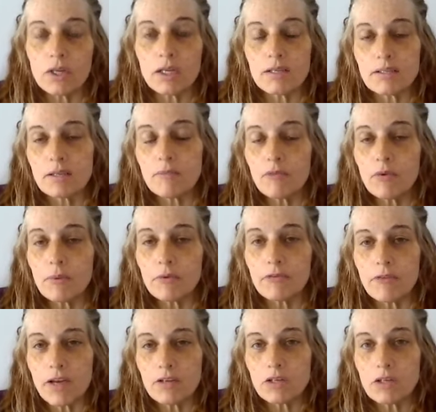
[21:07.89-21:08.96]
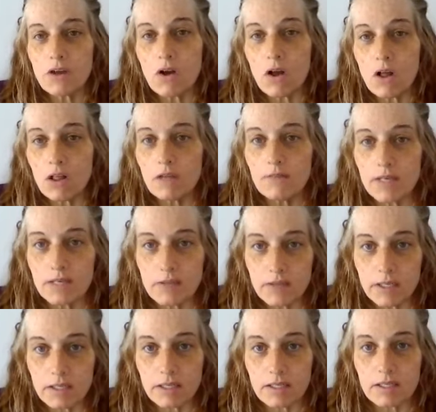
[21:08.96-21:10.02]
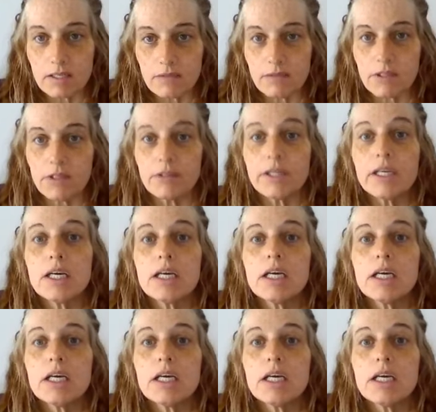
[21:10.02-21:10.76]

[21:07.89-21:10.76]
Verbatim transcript: in some form or fashion, all of us are addicted to food.